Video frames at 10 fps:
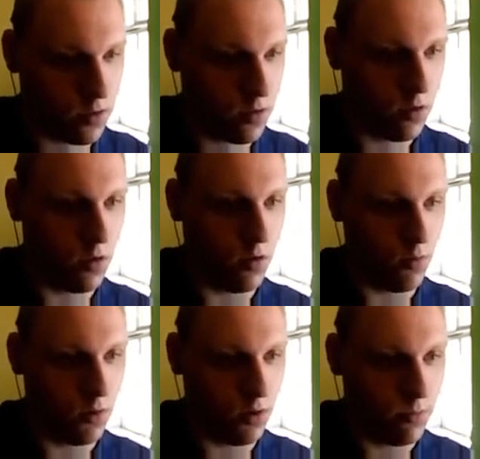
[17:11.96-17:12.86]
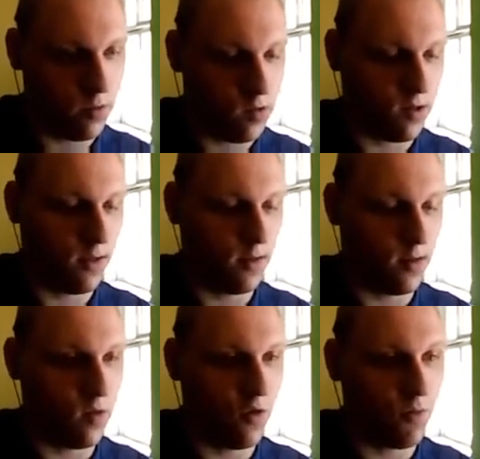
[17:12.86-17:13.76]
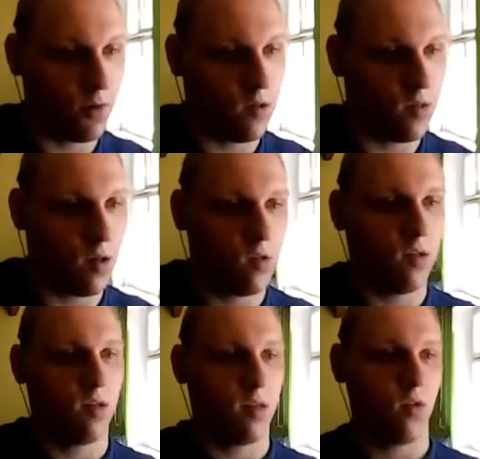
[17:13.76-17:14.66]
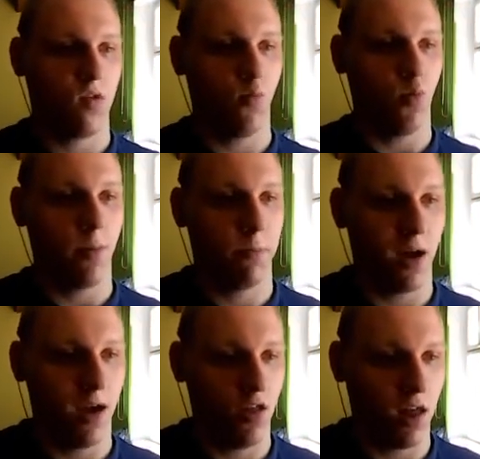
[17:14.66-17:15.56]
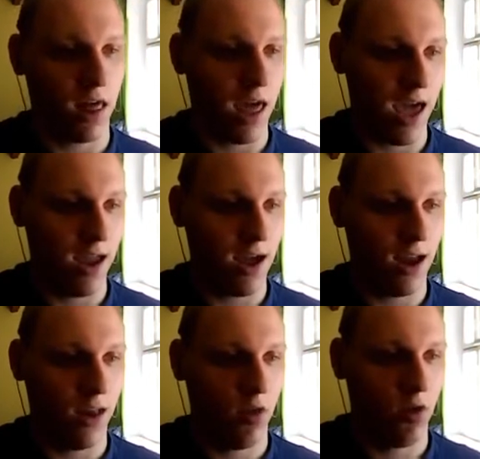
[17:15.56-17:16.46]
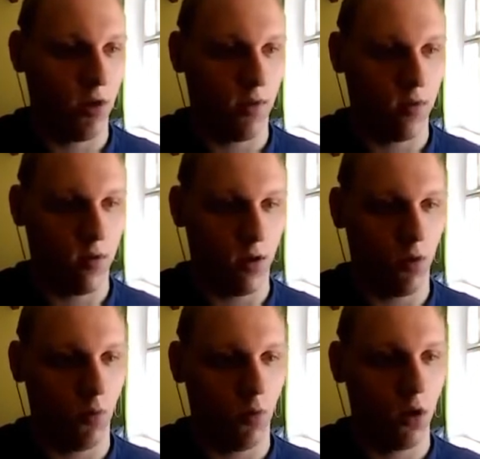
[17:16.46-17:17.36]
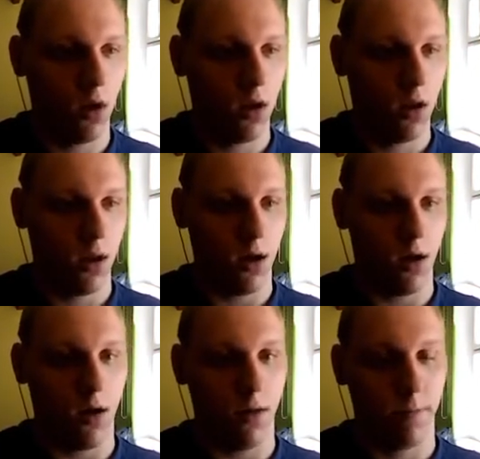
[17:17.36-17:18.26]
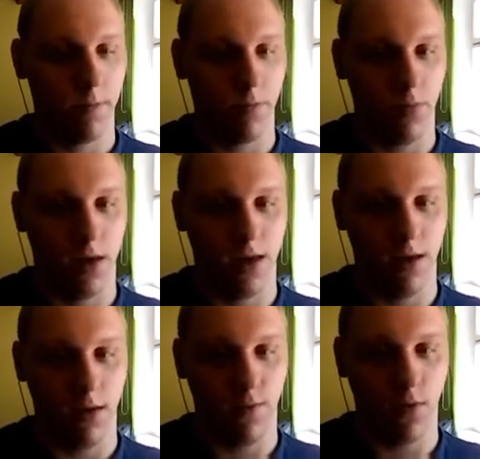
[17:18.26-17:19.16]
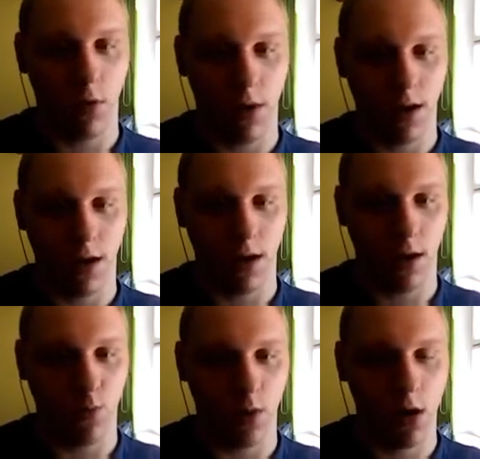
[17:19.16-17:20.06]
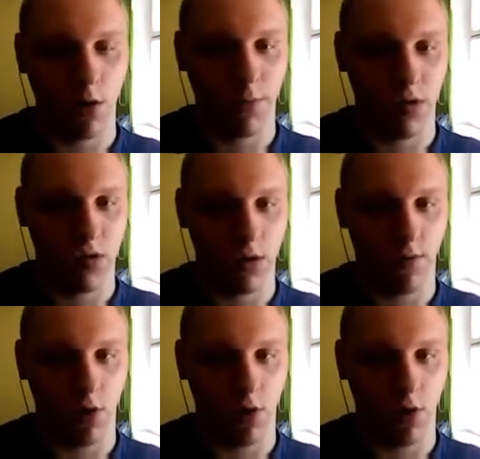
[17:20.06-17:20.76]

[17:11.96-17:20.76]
100%. Essentially what this does, it tells the web page like, hey, I need you to be formatted like 100% of your